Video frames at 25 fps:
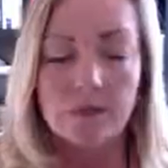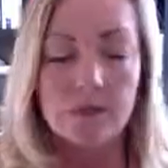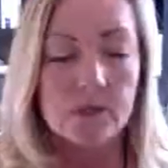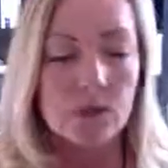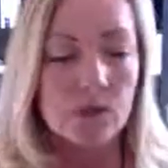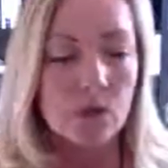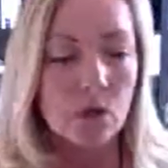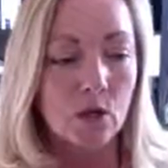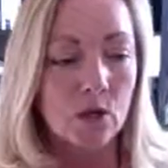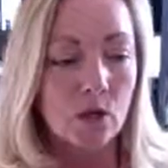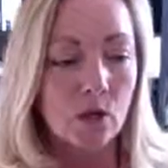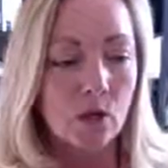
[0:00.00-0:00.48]

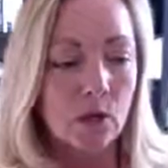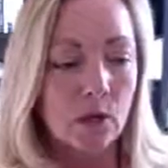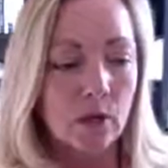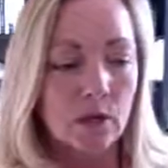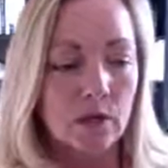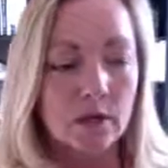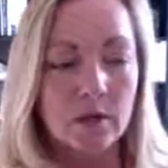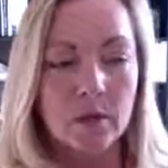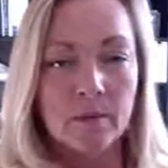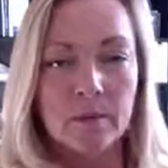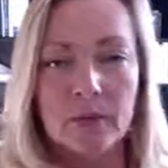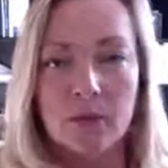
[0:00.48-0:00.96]
So we
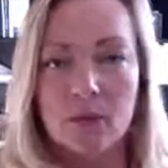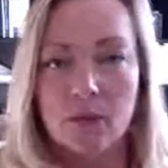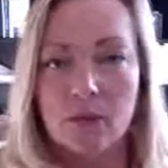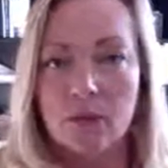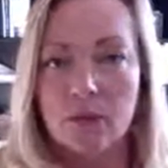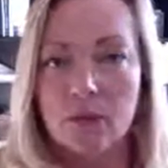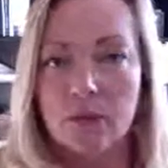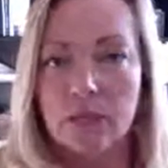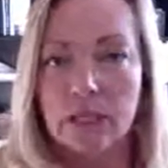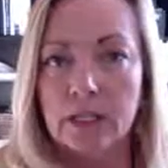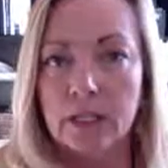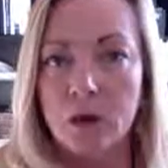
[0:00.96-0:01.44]
wanted to make
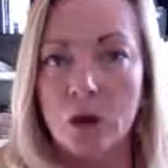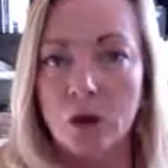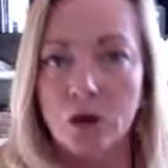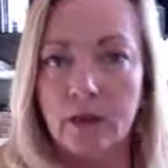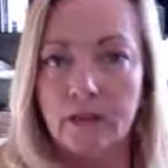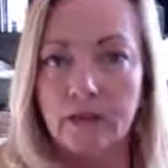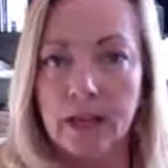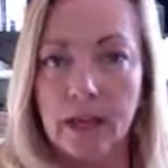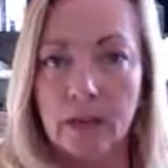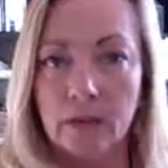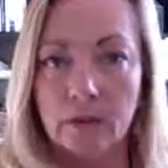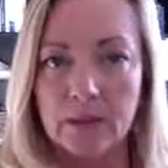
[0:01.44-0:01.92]
sure that all of
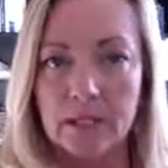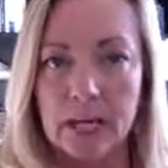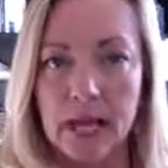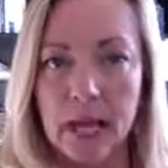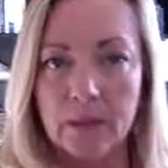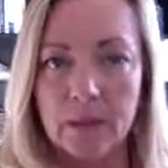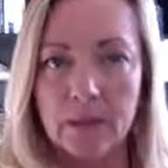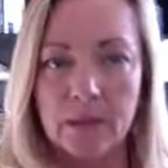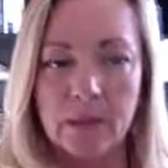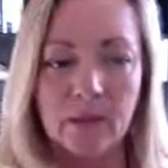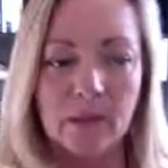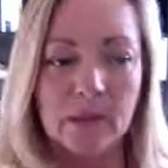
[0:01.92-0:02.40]
that was
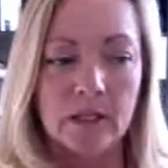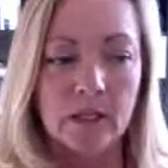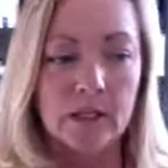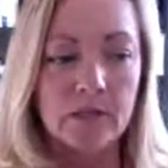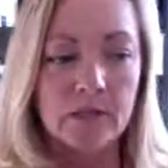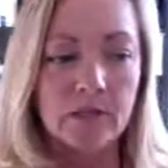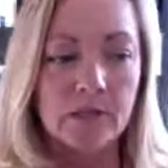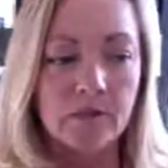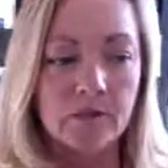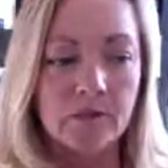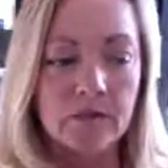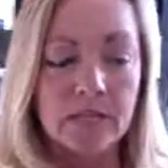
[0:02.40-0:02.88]
happening,
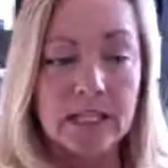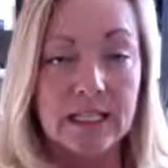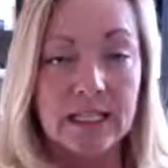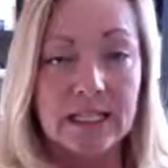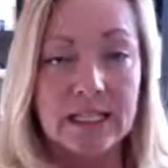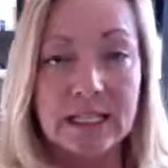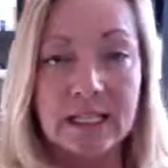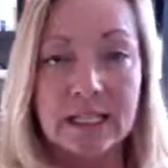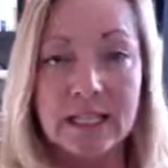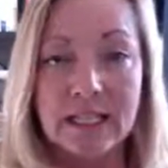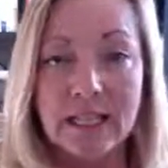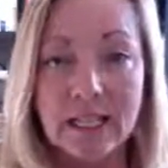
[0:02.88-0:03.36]
because if they
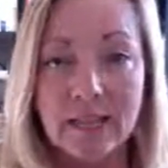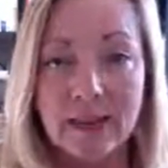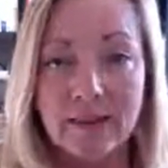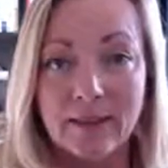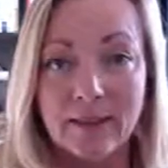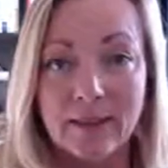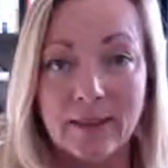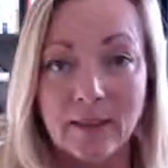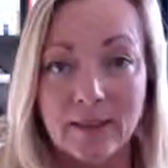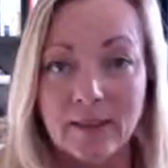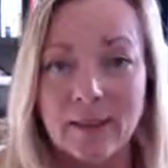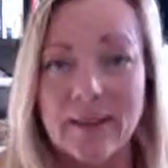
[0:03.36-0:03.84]
didn't get
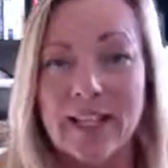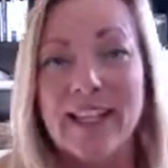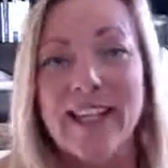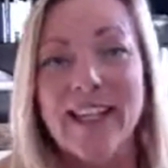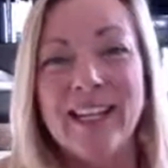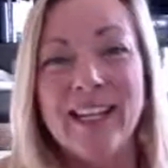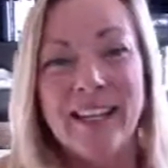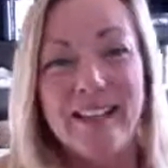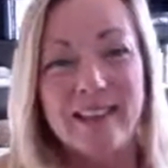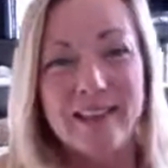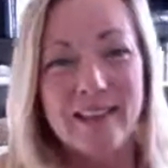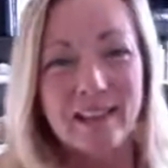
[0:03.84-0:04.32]
them,
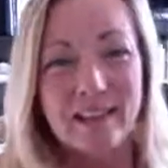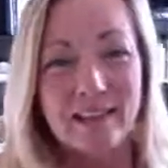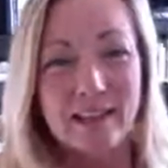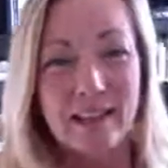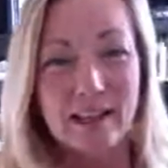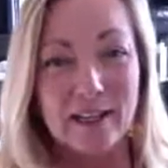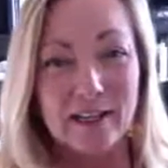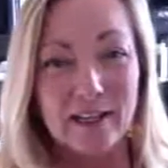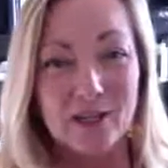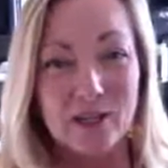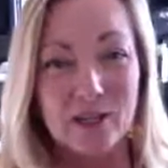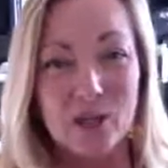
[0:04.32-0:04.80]
they'd
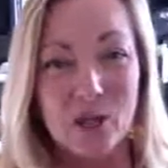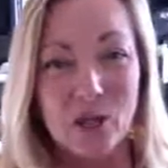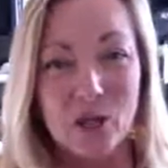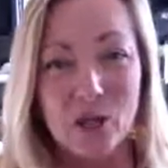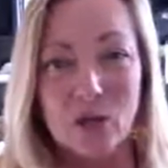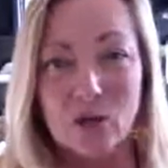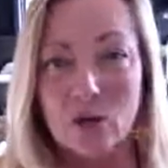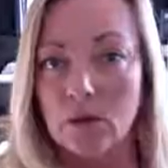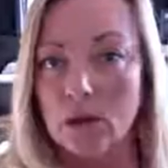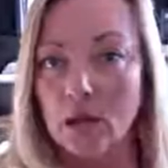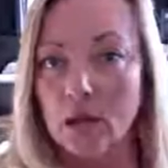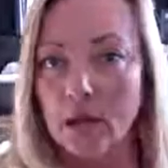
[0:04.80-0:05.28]
let us
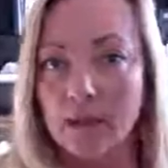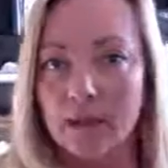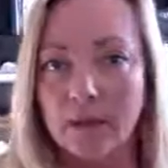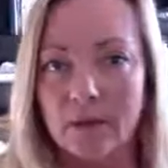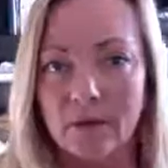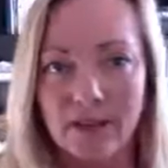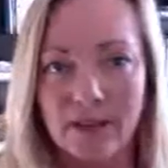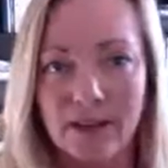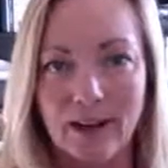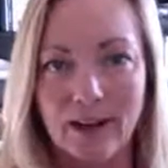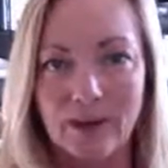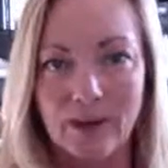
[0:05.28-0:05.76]
know, I
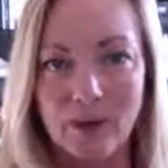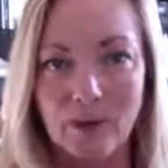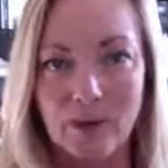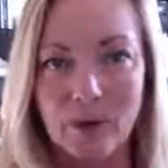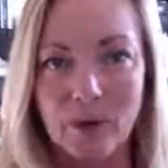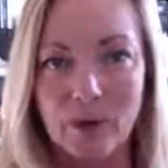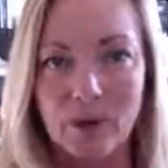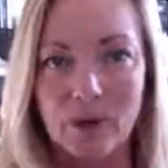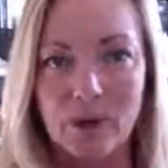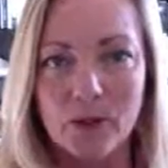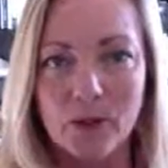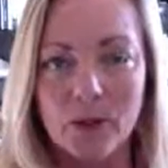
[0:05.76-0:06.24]
never got the
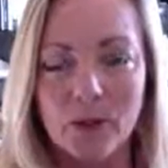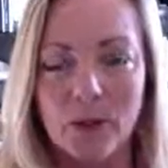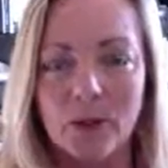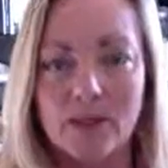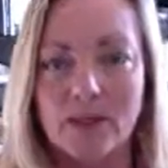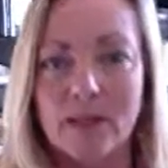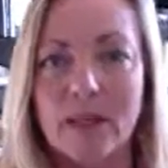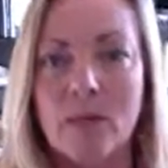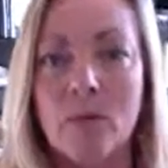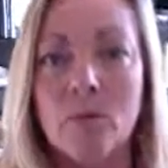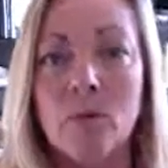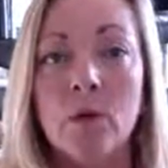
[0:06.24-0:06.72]

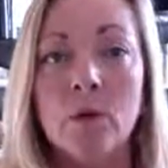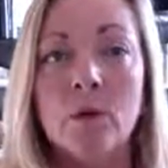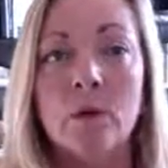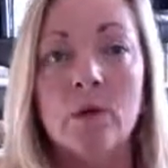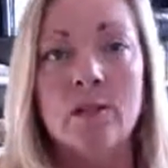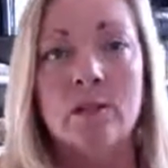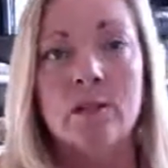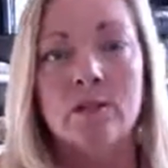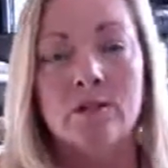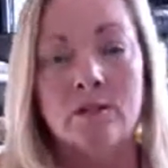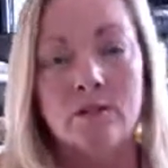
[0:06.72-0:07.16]
postcard. Then we would